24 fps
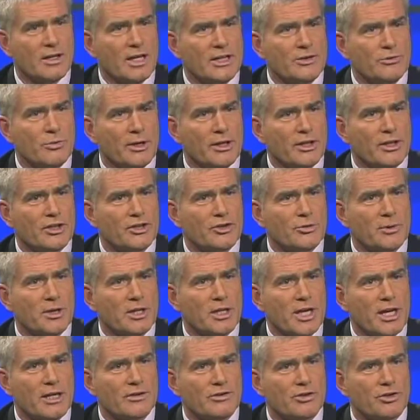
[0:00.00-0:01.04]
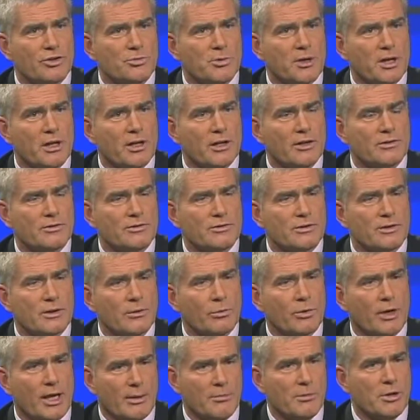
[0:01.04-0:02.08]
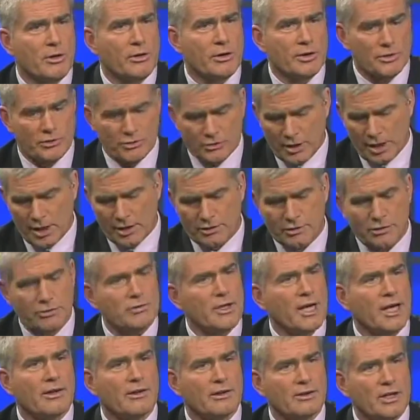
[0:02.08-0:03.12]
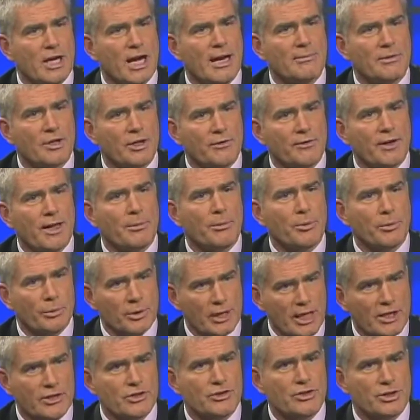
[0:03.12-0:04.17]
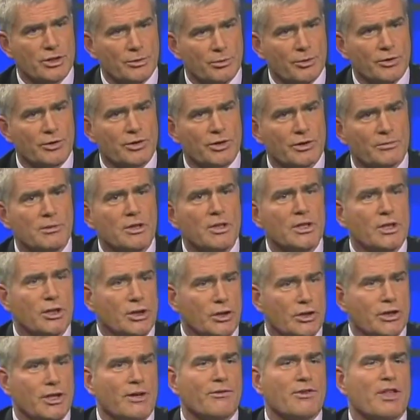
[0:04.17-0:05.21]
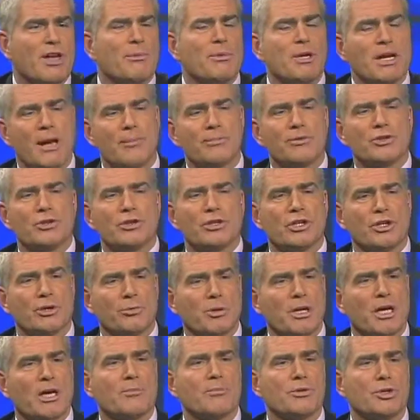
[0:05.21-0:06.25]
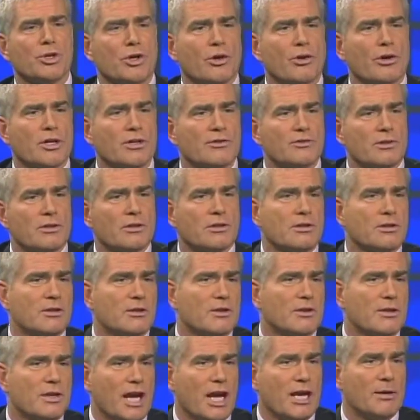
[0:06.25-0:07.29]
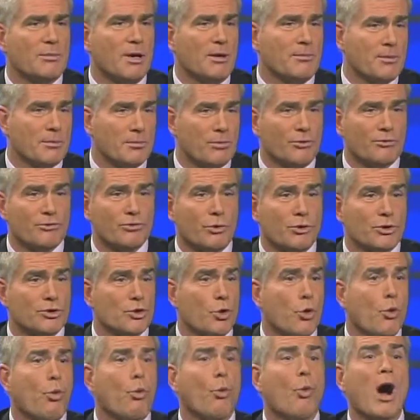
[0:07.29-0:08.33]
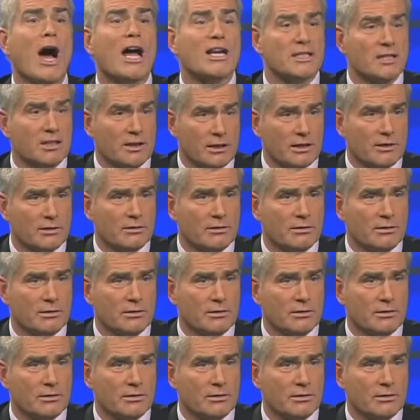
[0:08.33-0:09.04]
That's why you get so many yeses, because what I'm hearing you say is you take the time to develop a relationship with them. You give them an opportunity to become curious and maybe move towards wanting